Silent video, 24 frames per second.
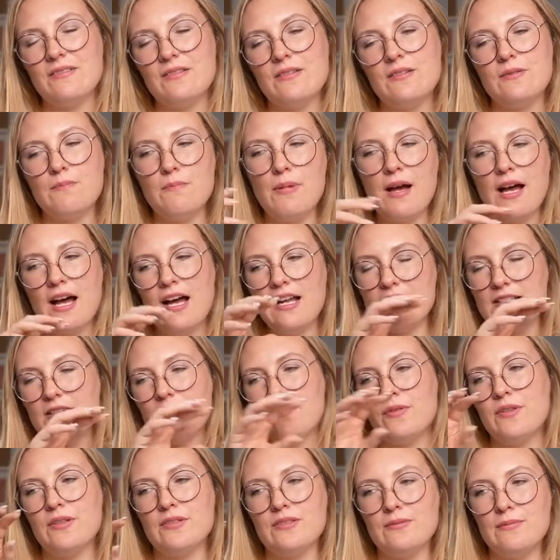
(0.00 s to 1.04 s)
parts
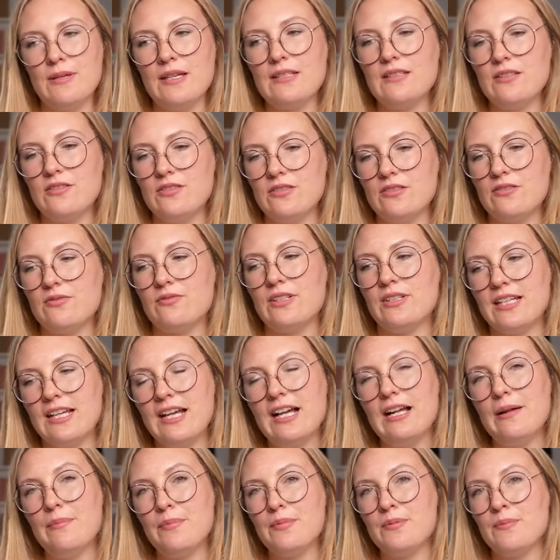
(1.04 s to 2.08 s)
of those messages really
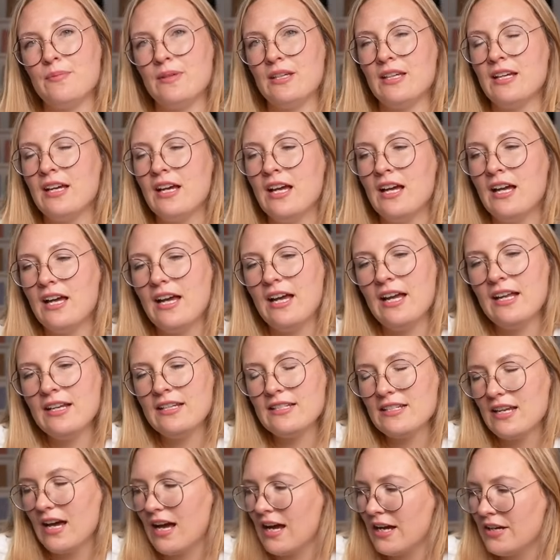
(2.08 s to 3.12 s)
helped me
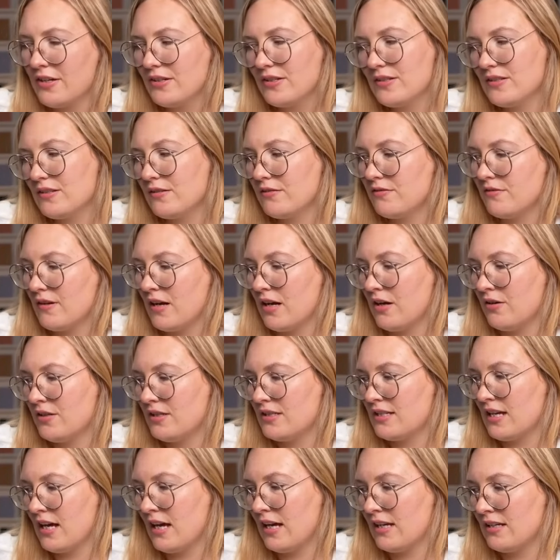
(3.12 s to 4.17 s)
and I also
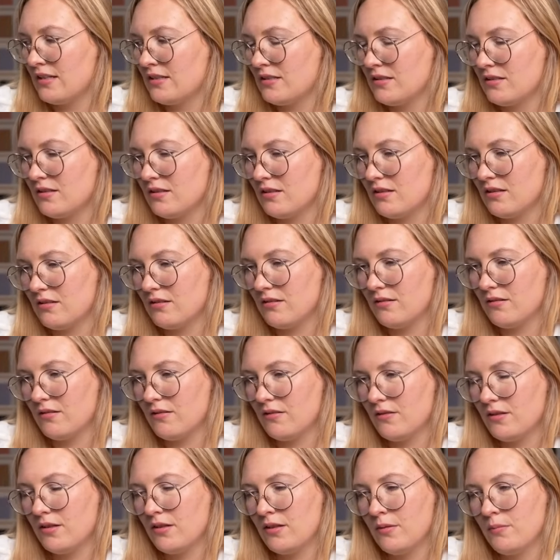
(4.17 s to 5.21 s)
found that
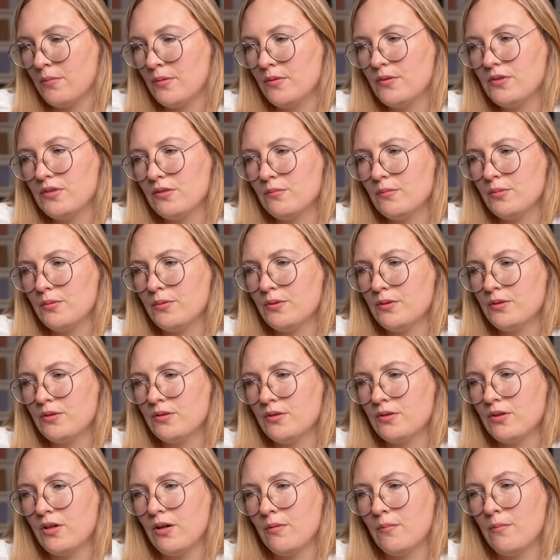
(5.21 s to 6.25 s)
the most
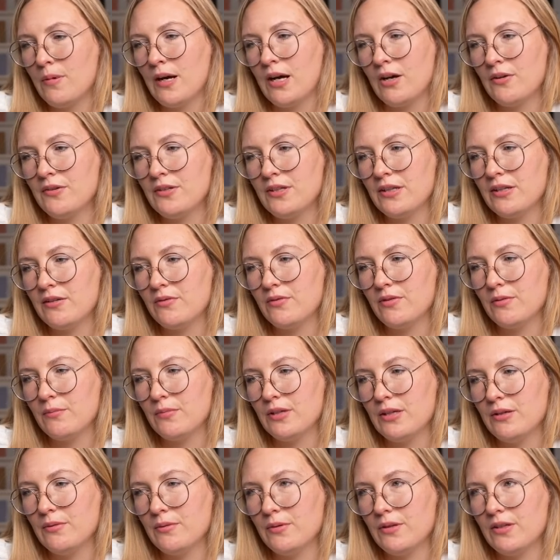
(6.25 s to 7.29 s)
important compounding for
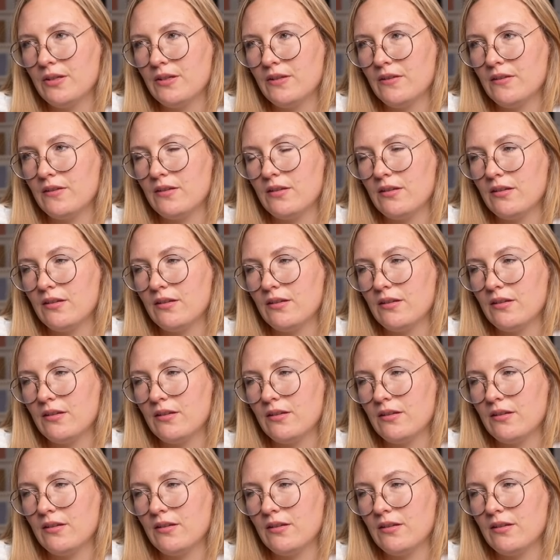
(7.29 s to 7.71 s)
me was